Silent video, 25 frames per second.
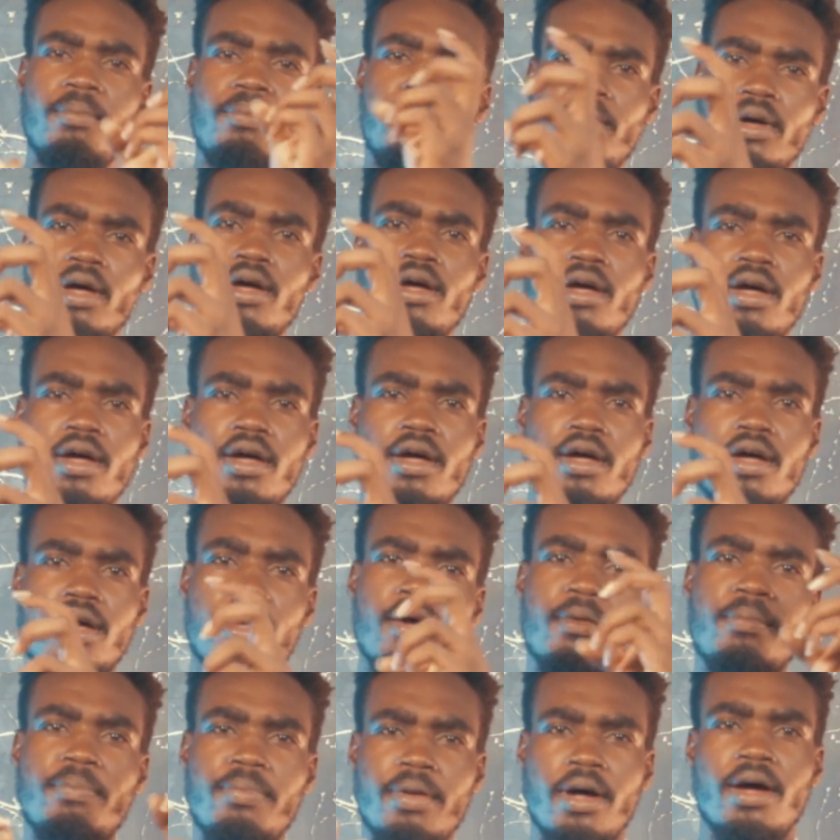pa
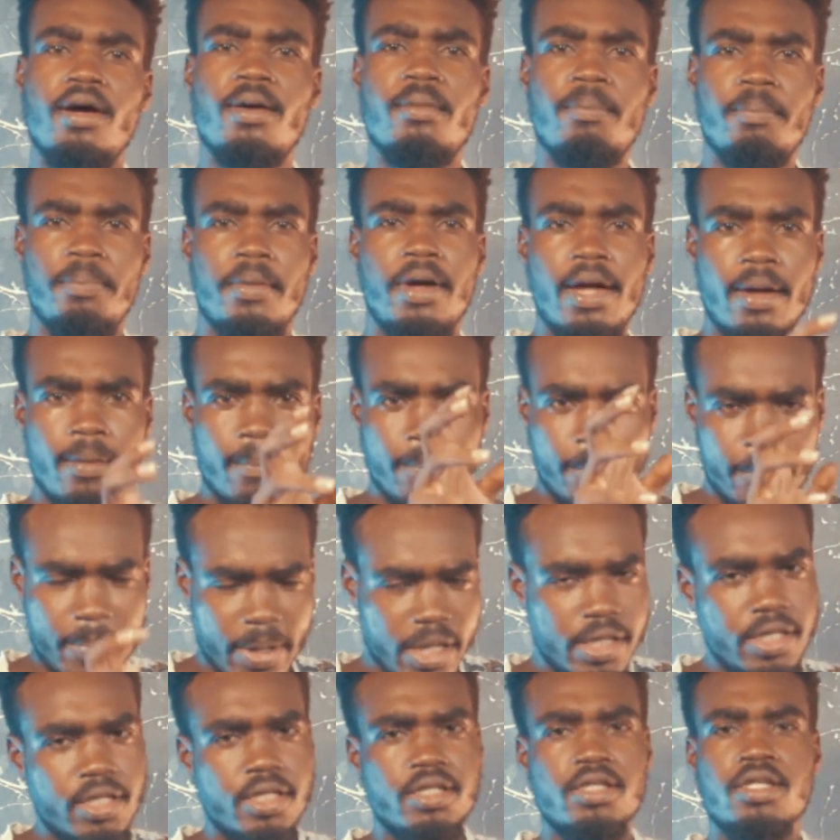pa pa pa
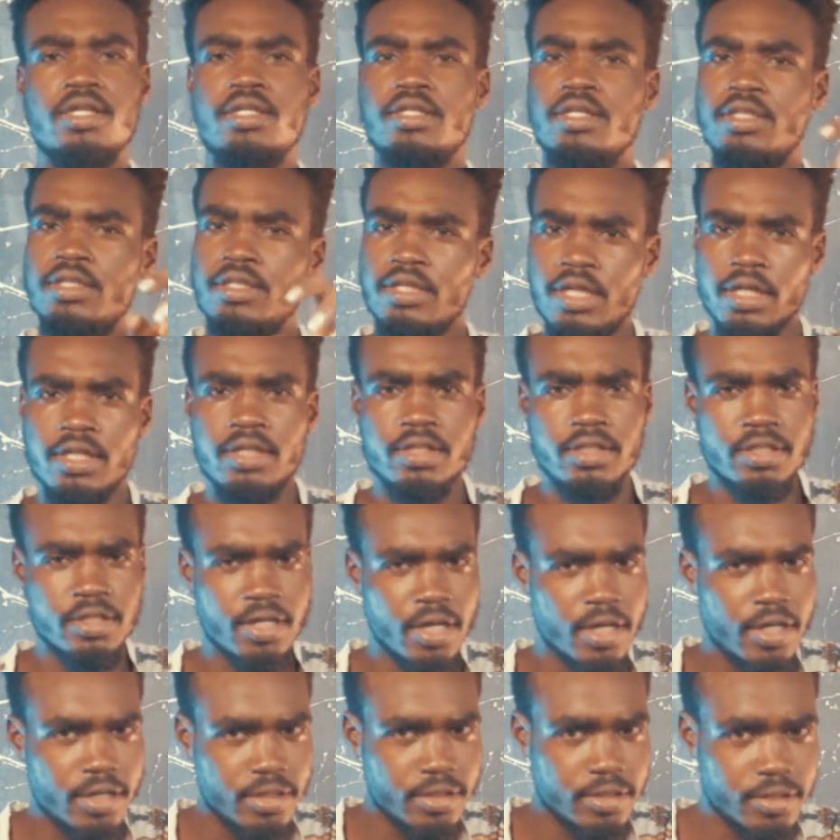na na na na
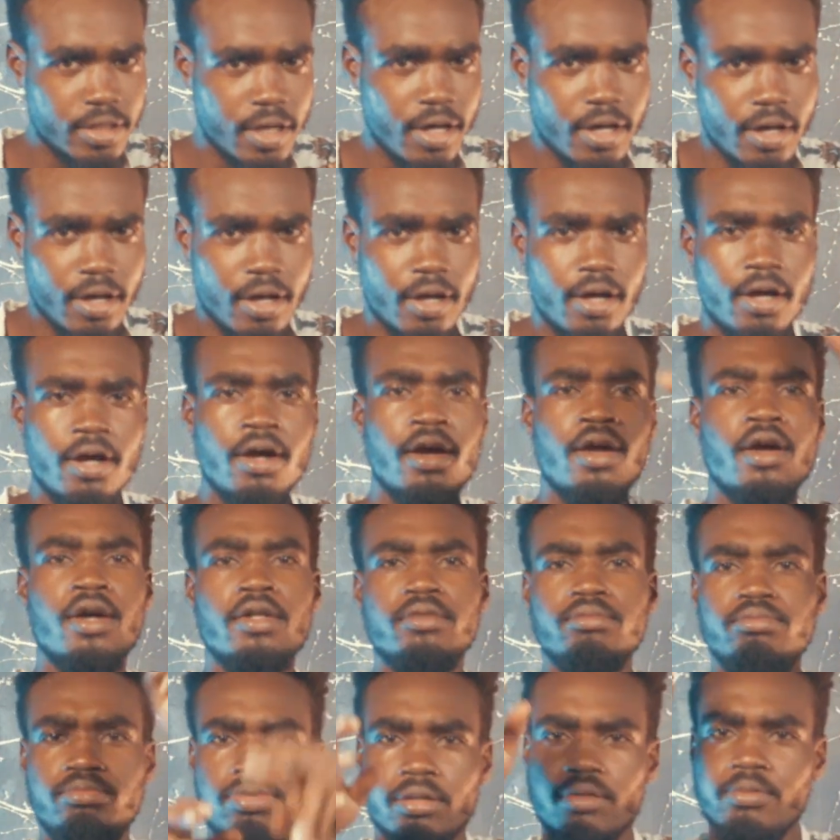na na
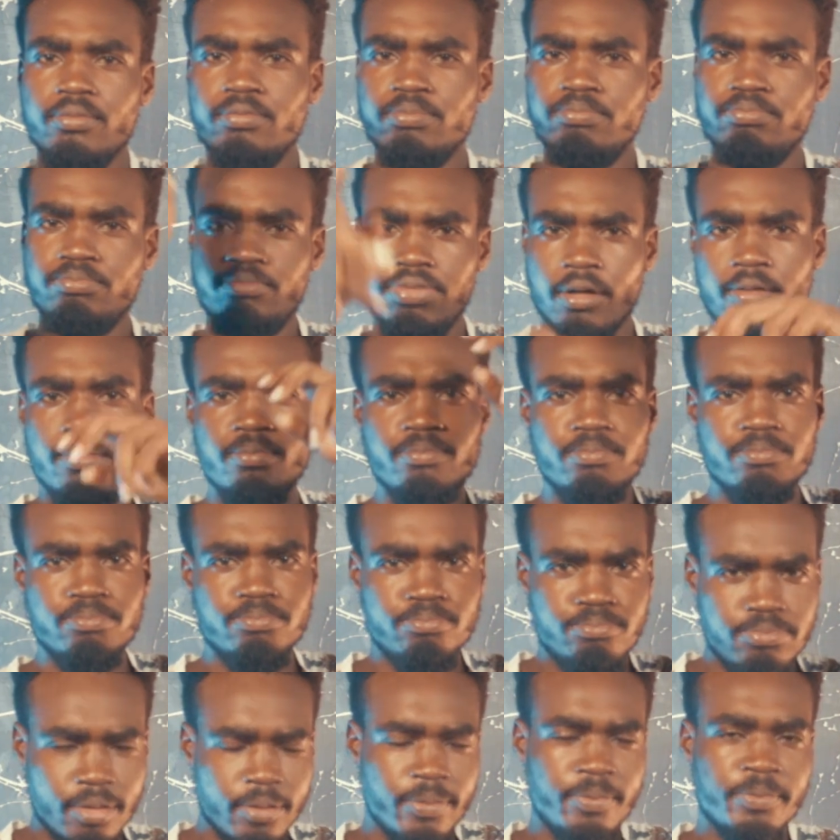boom boom
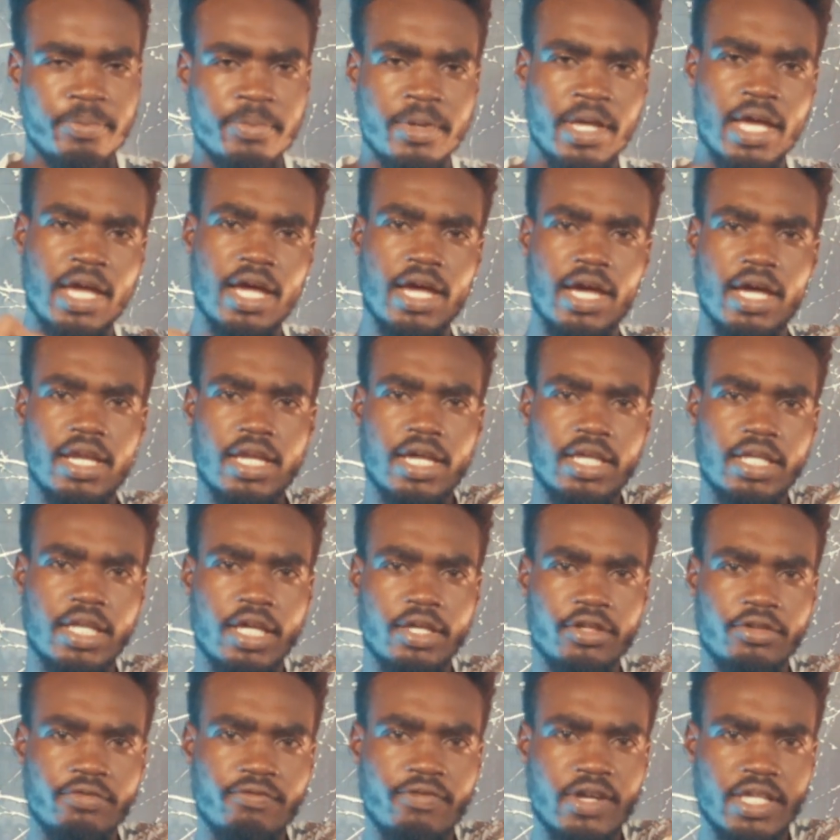boom, and then the
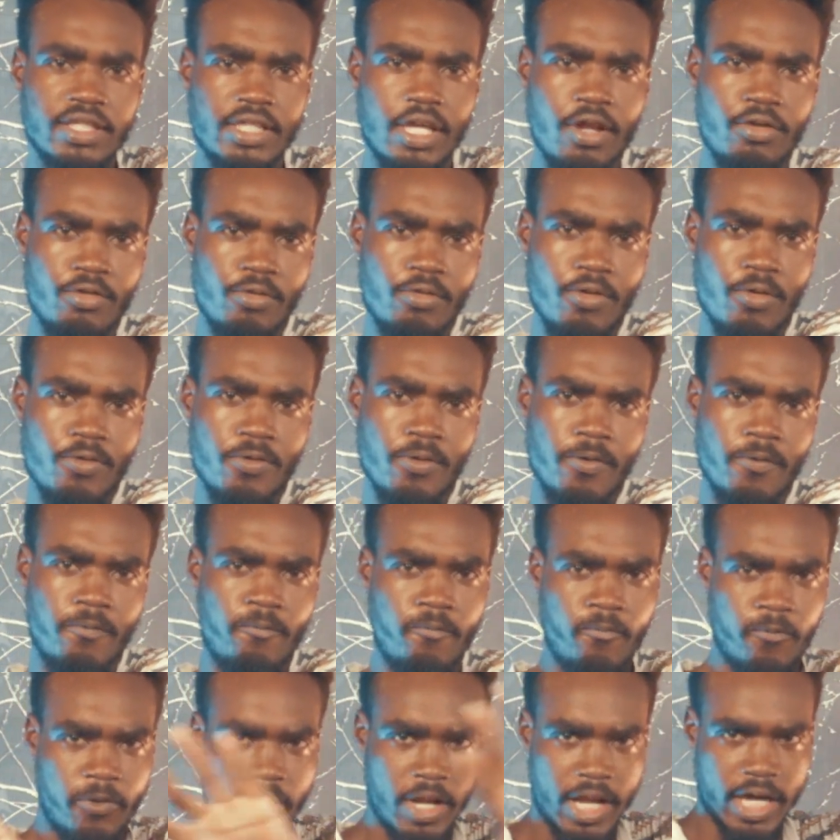Universal logo will
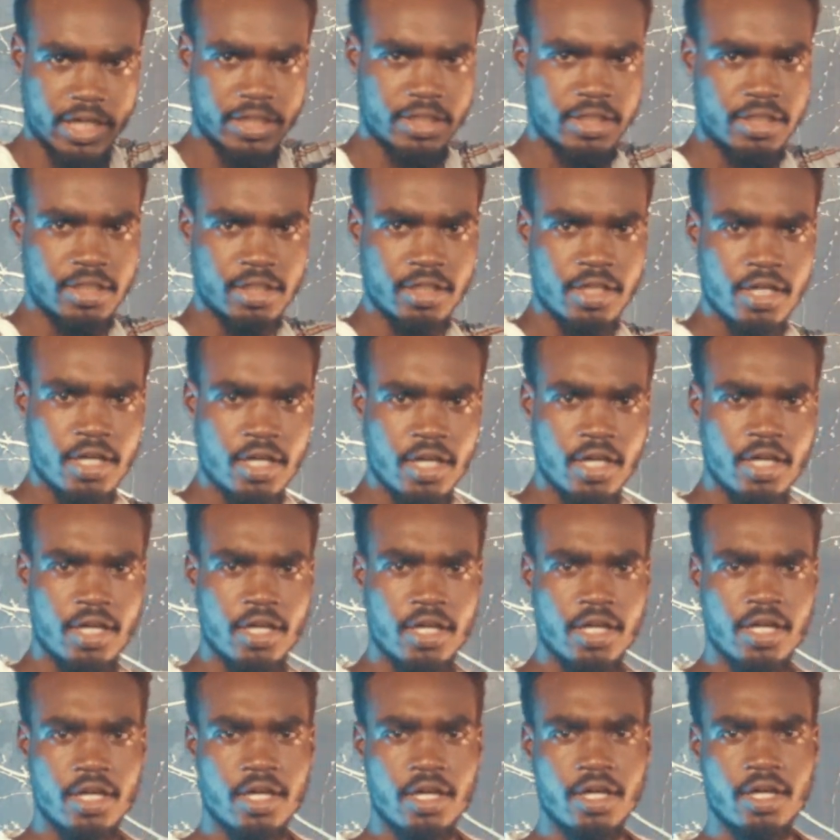flash,
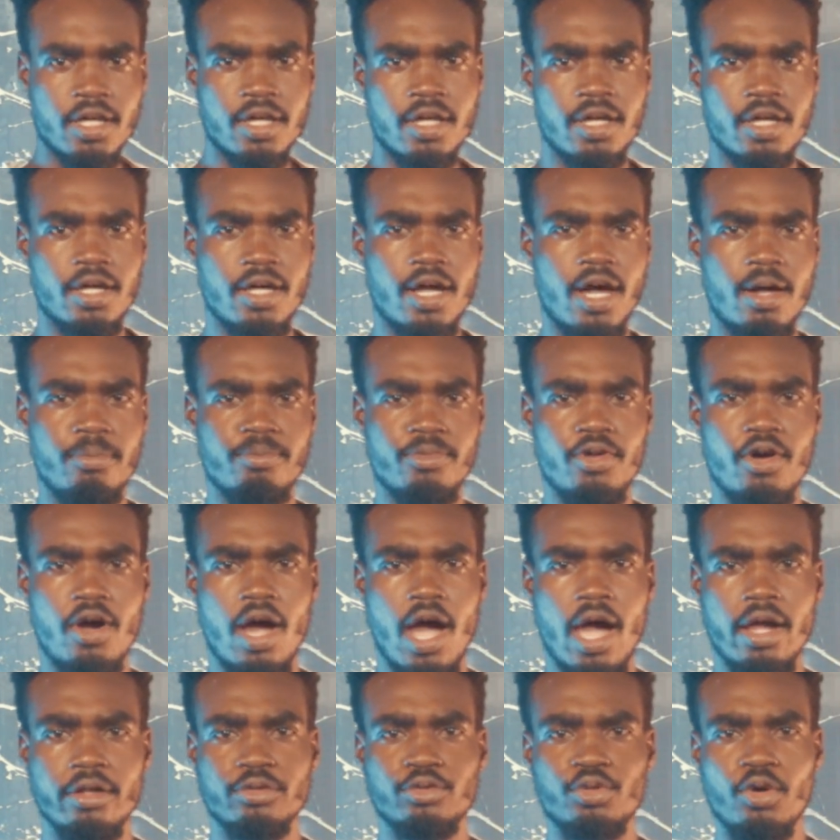come your
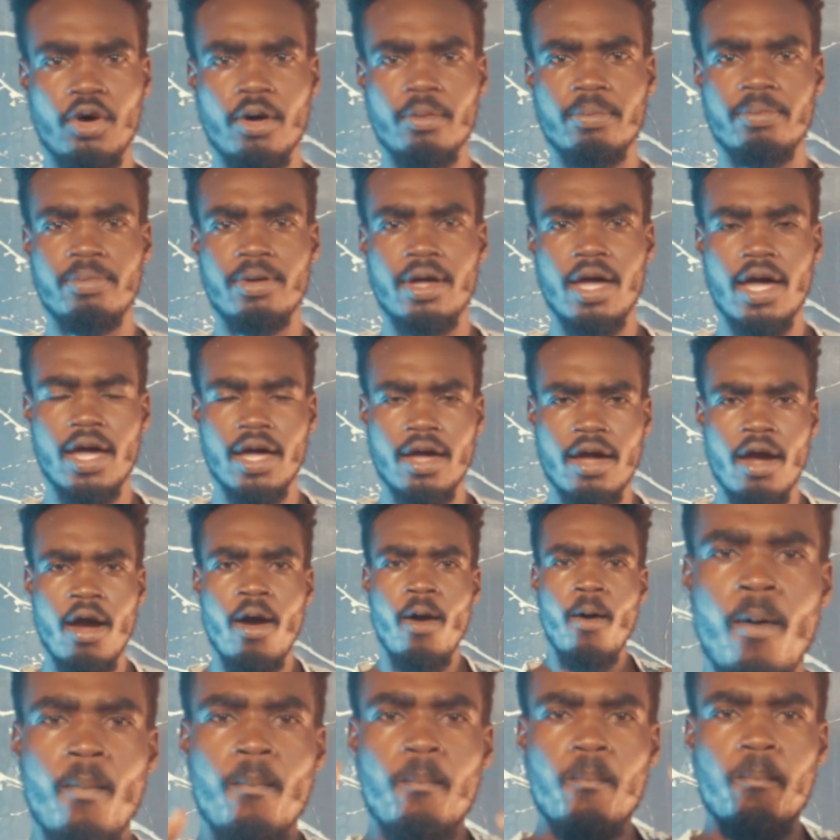eye top.
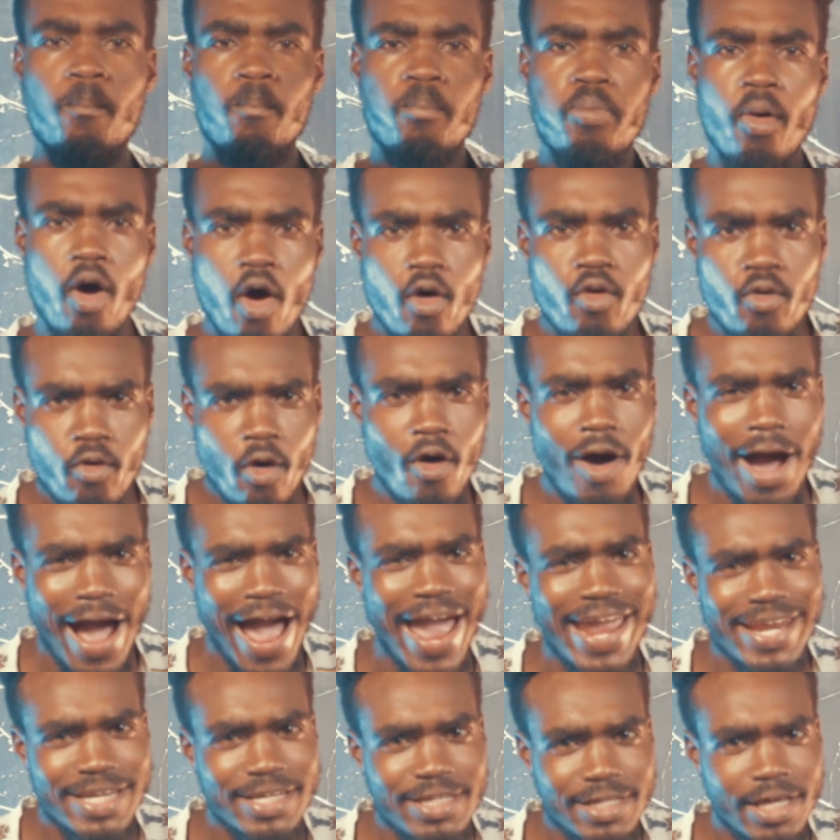Bongo
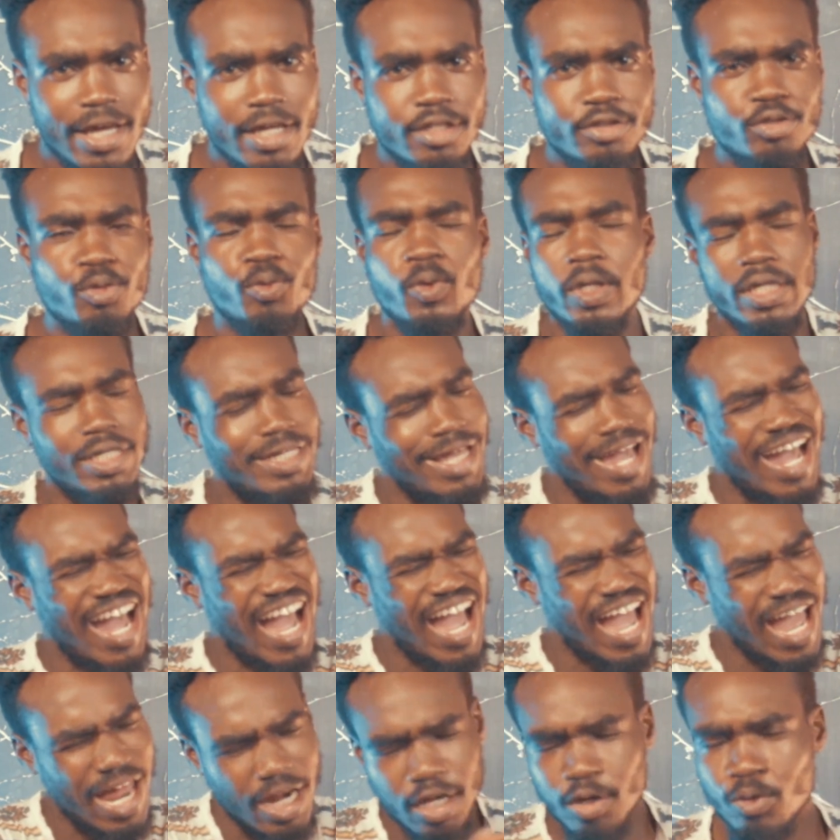Ideas with the
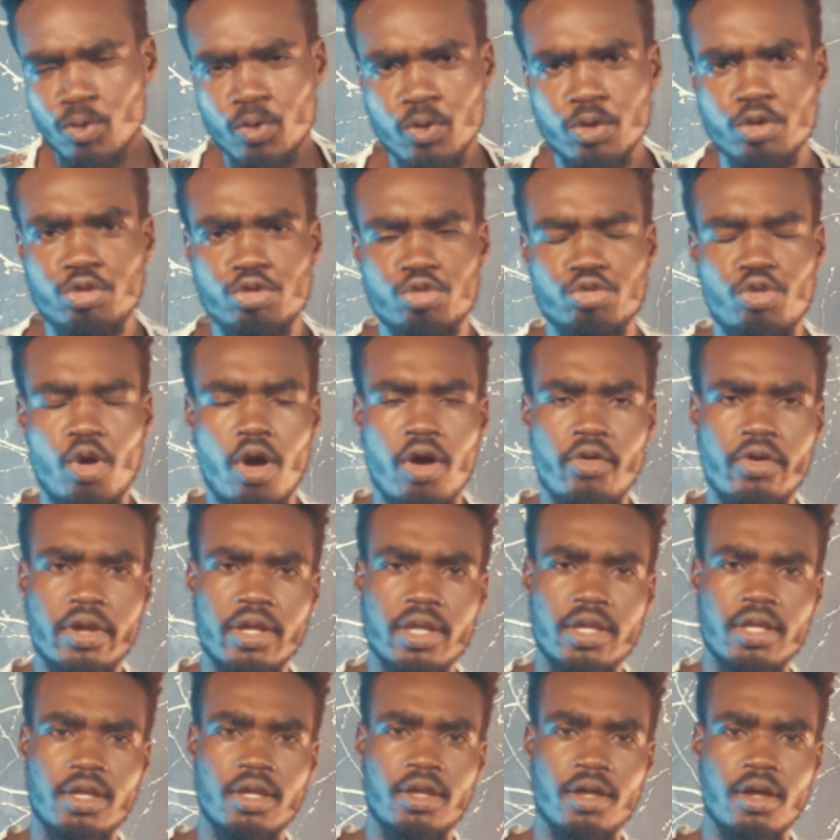Hollywood
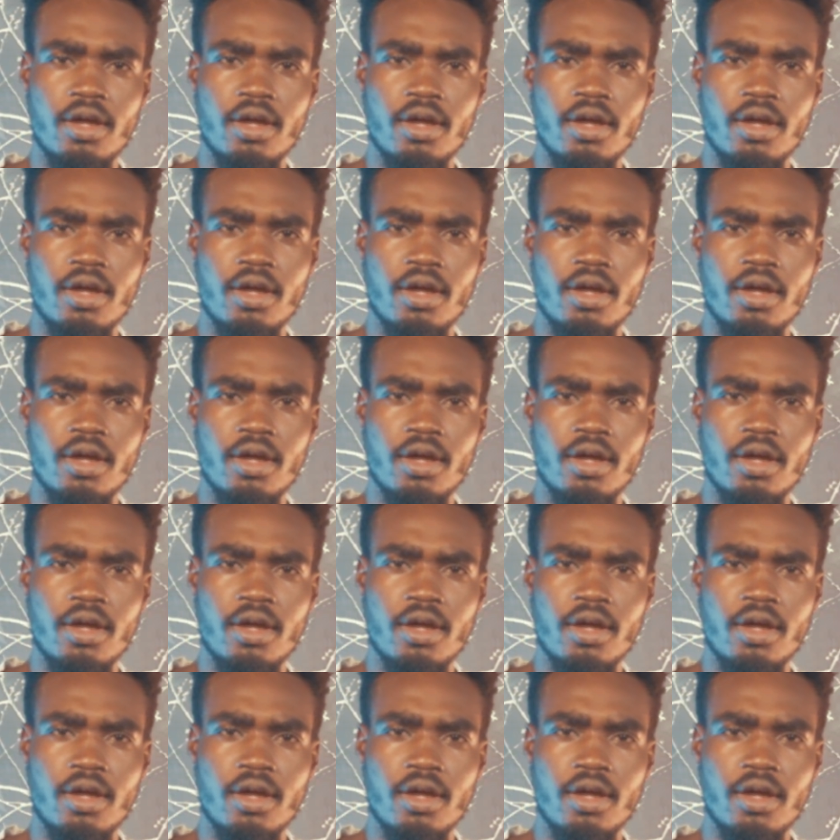story.